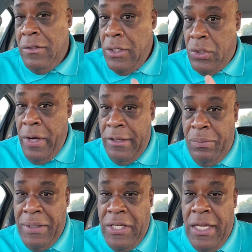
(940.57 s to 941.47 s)
The
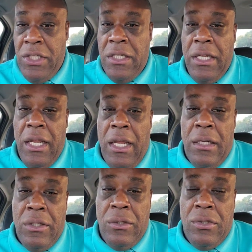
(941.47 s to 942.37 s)
transportation
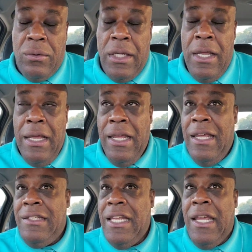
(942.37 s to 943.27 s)
industry
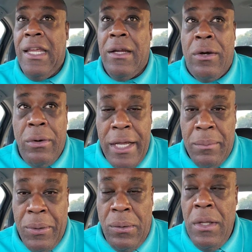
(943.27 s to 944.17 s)
is
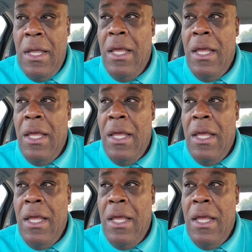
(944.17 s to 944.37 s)
incredible